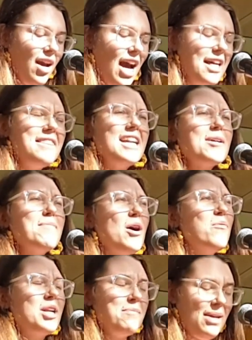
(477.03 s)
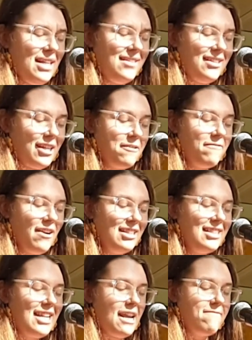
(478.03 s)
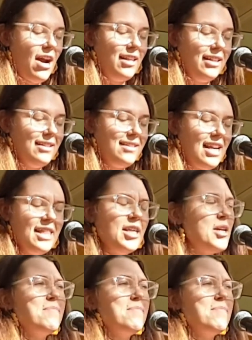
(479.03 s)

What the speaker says: I think about what it means to confront state violence and the